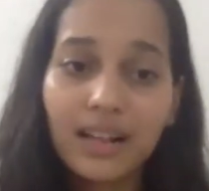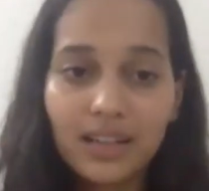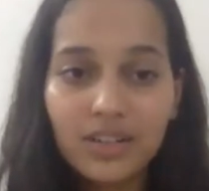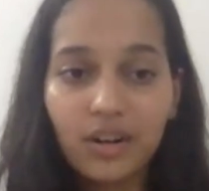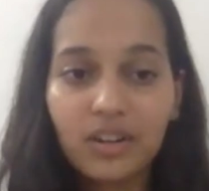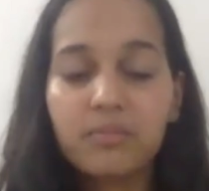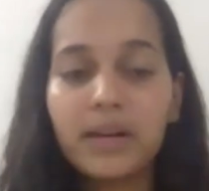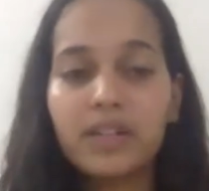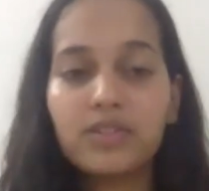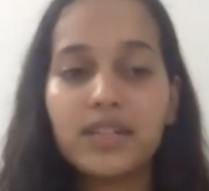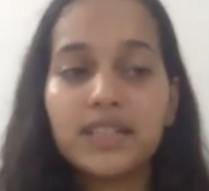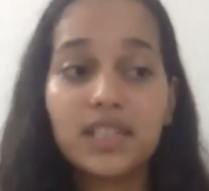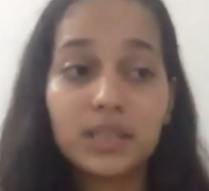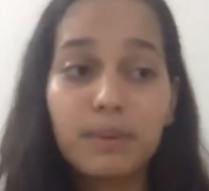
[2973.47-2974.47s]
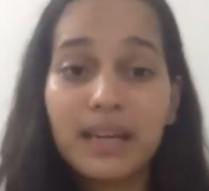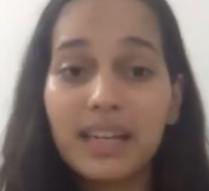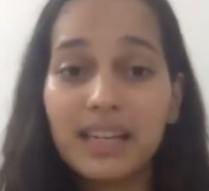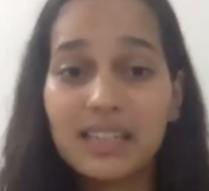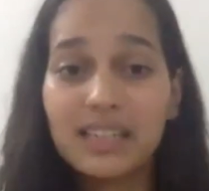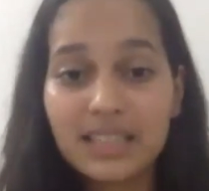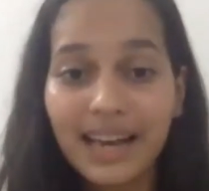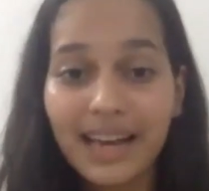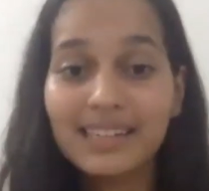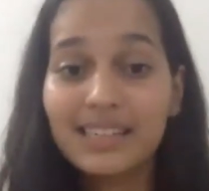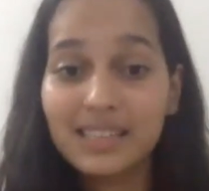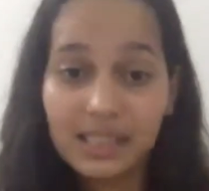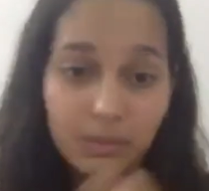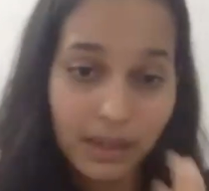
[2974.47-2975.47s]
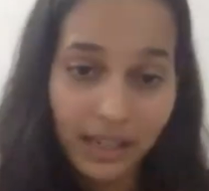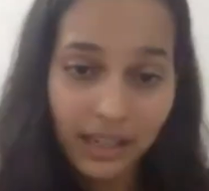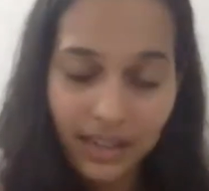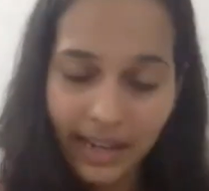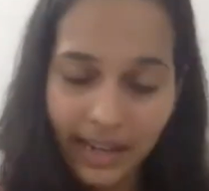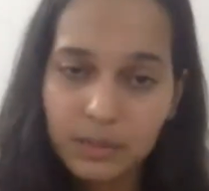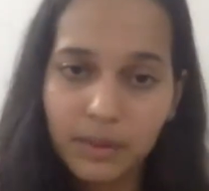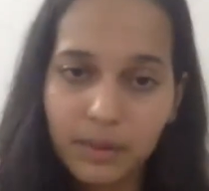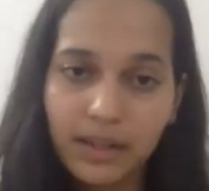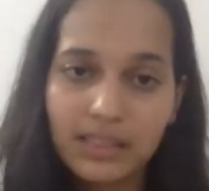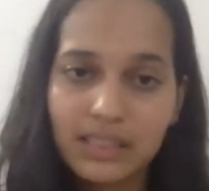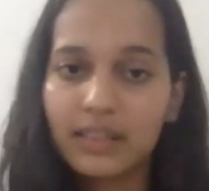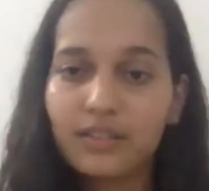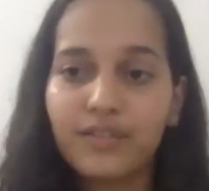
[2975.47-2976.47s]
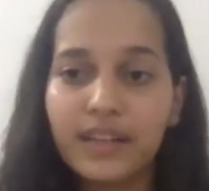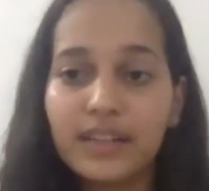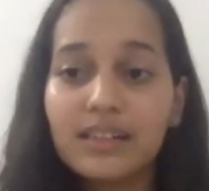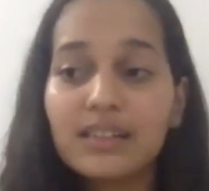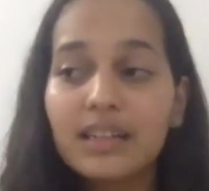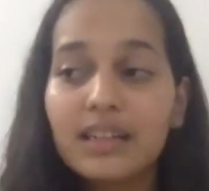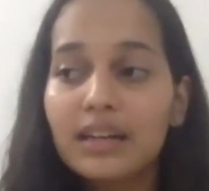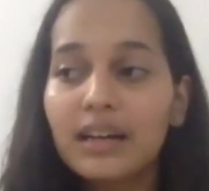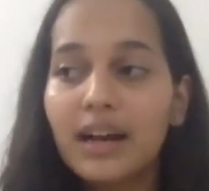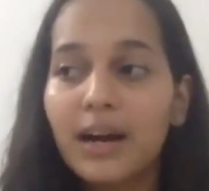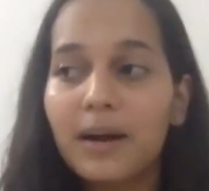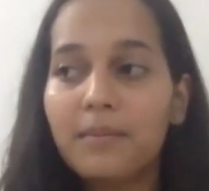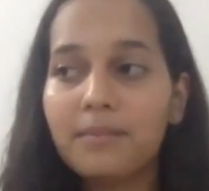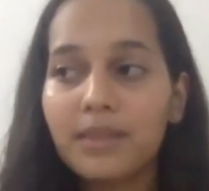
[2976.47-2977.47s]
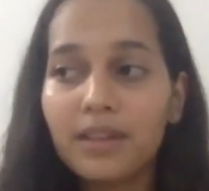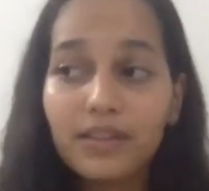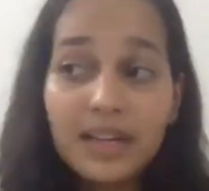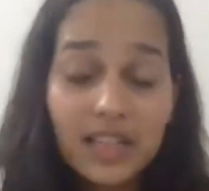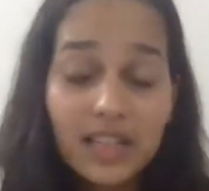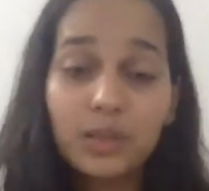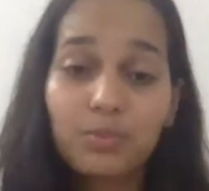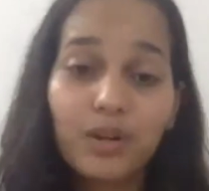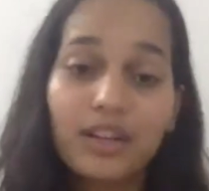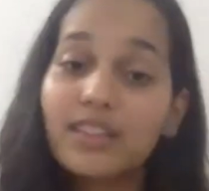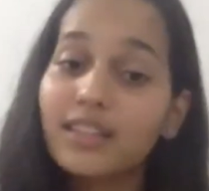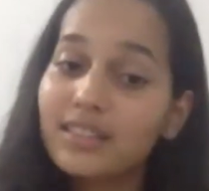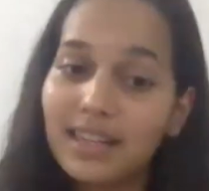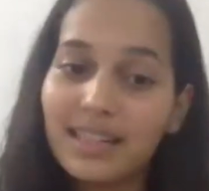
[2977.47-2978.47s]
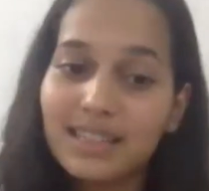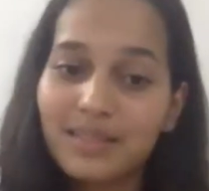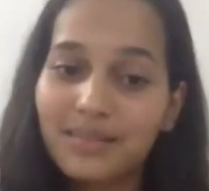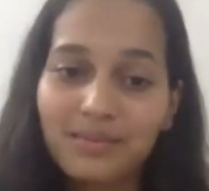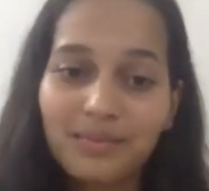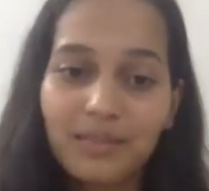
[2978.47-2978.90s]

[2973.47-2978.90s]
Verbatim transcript: other documentaries or speaking to scientists and speaking to experts in the field. Um, the research process is